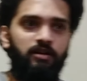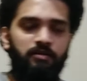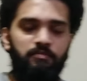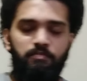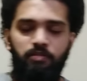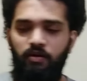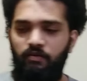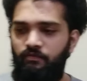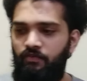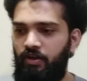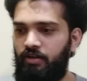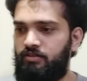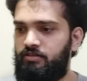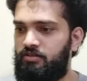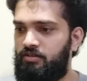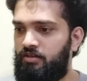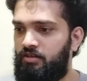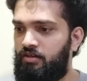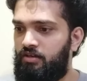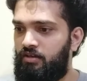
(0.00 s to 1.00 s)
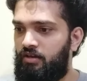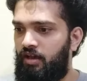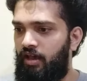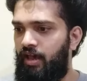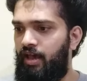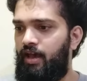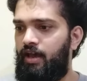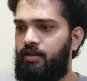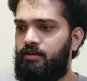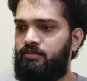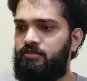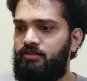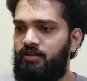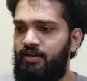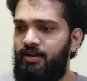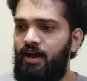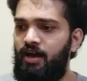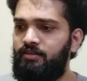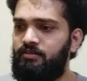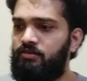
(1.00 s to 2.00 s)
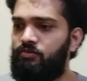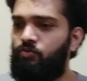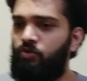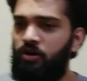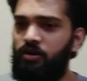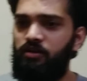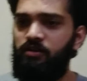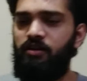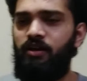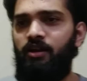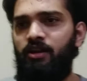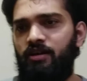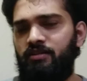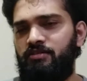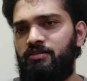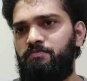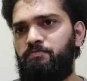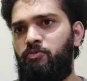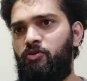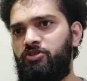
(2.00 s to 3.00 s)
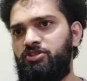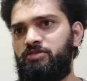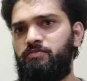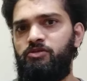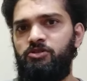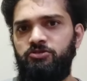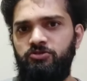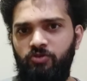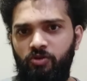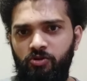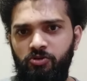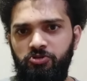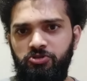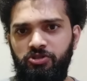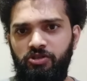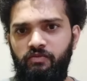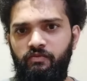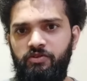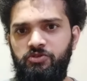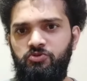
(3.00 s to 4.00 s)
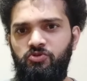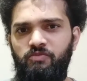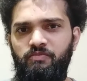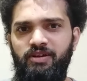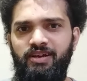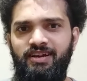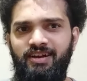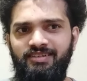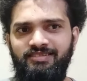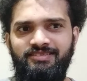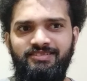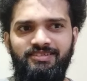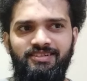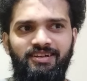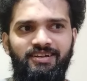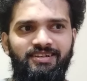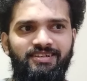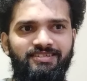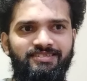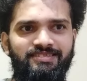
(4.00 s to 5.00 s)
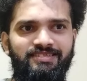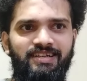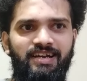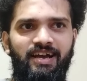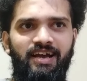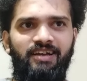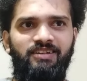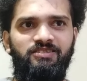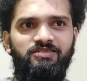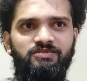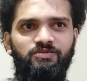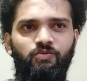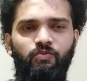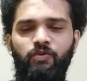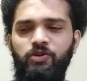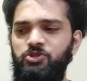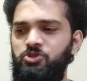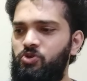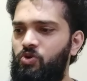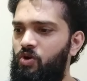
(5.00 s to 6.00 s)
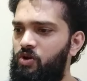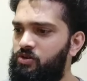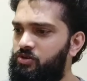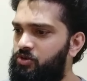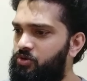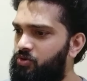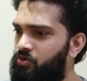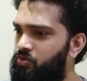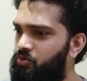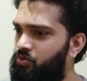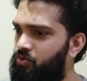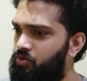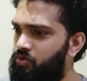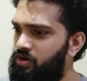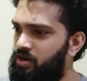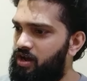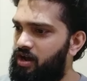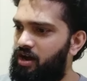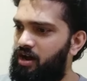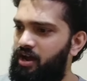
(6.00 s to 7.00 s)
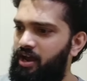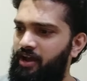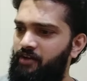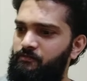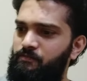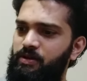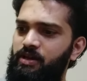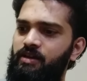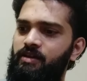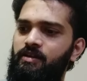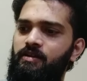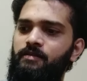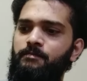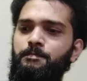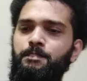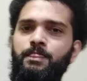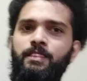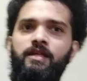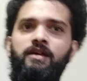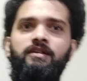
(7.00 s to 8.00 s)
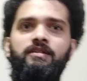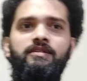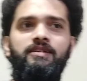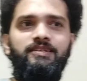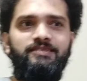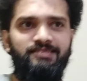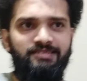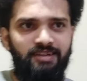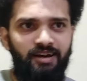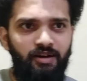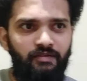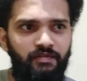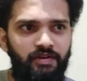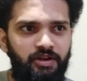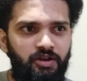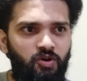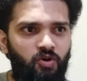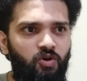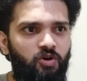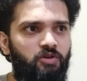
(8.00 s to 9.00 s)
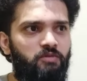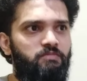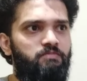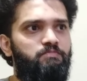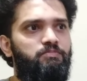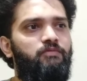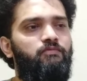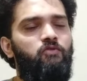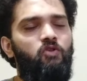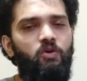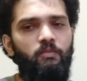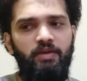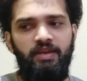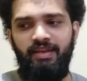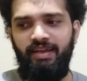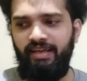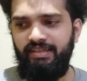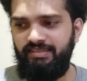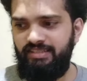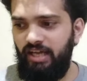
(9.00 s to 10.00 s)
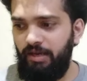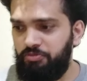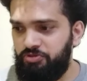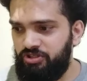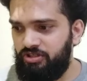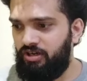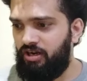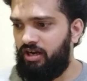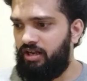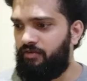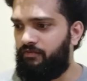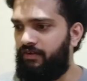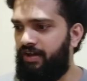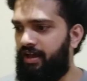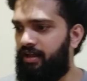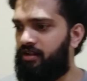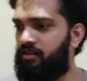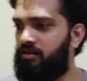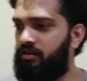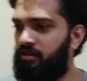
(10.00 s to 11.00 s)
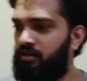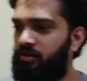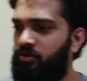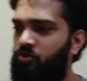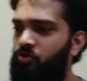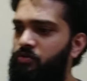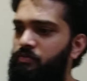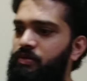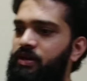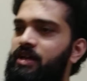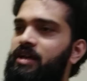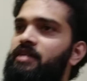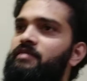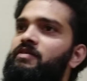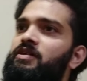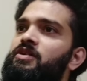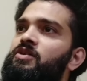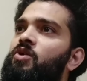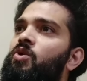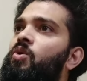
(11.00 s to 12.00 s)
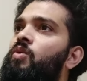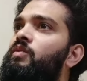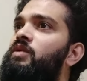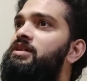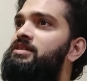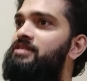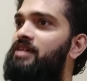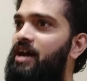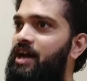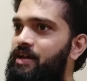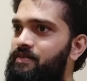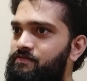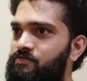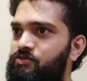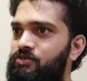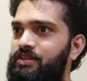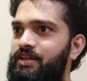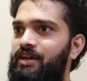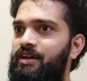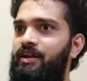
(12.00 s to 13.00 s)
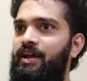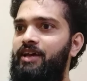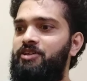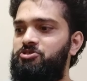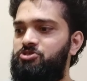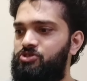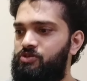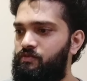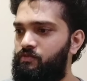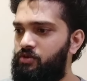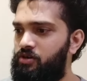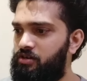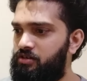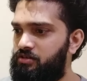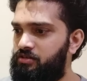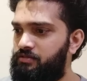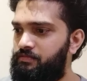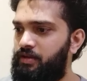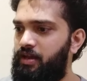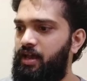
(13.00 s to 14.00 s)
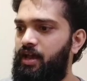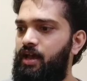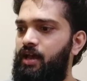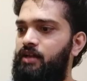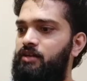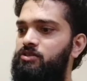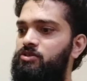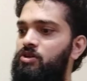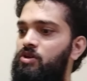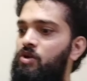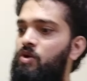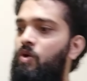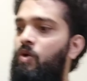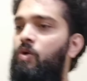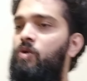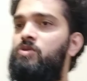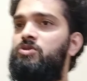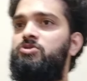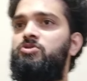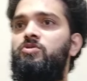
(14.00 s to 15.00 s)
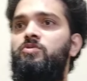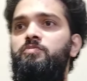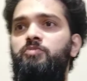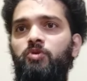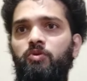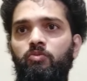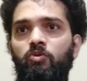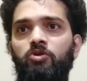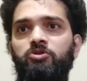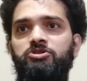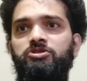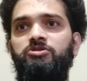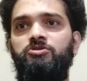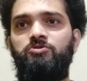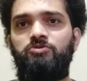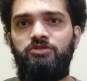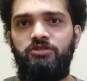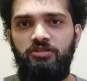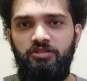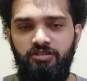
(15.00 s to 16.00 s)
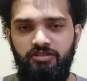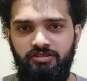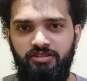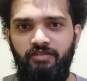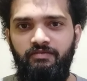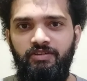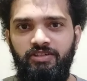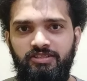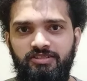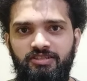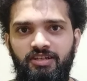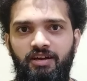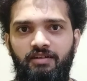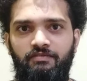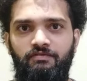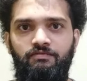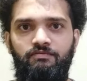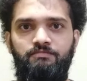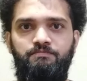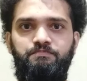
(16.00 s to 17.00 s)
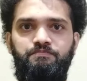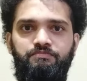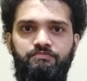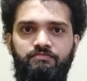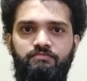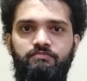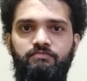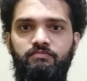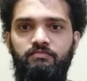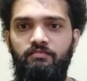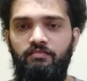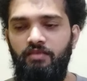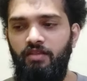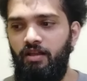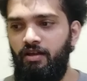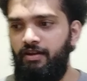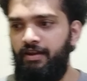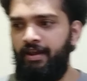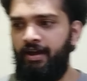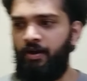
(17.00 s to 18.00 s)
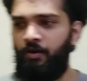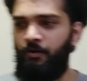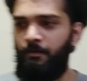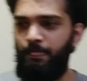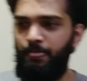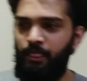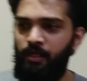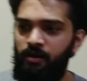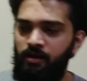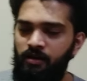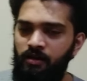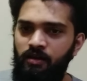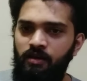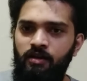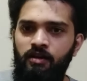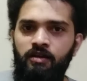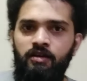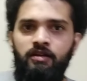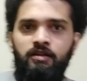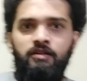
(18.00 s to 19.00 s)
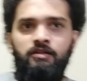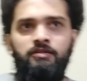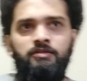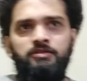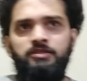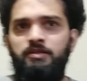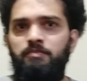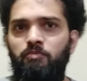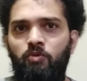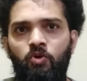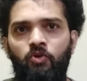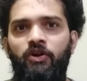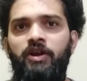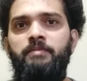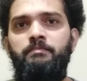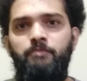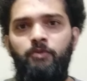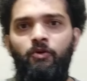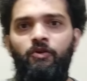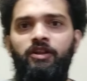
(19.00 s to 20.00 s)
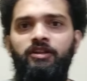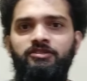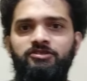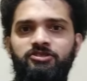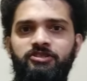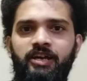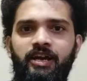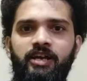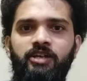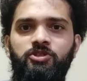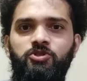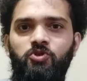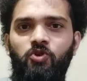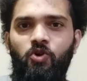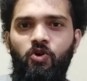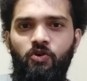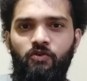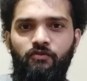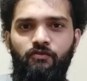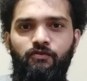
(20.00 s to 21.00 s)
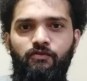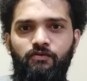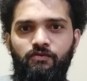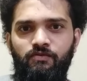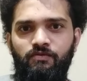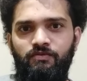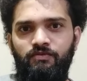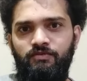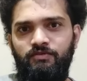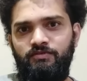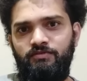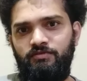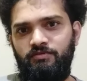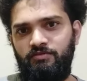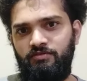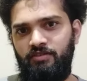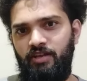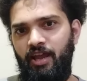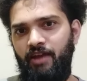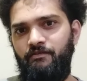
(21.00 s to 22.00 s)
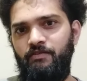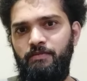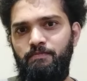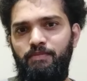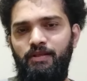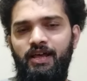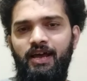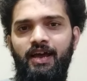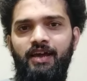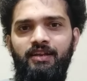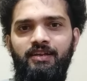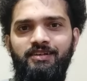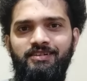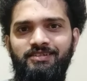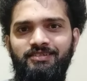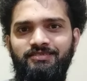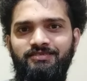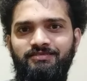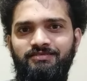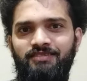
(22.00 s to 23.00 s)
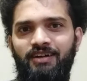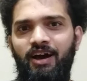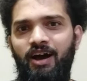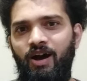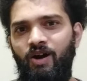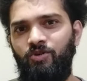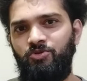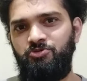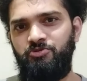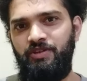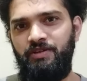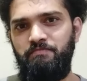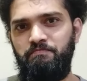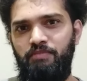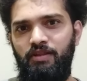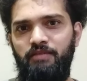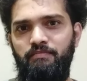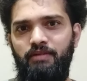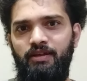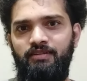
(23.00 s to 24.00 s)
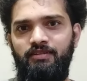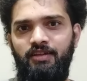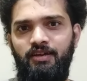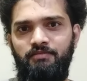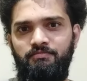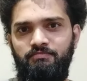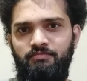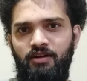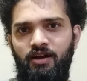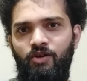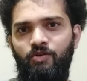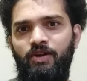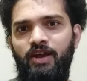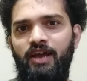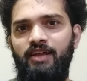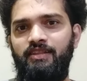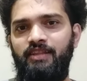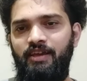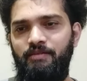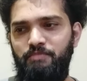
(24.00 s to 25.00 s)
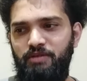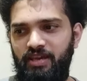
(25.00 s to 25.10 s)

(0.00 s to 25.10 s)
Perfect. And another possible solution which could be considered is that which all crew have been deserving or performing exceptionally well could be given overtime for their extra work, and also promotion to the deserving staff. Now, the more important stage of every plan is how to implement them, how can they be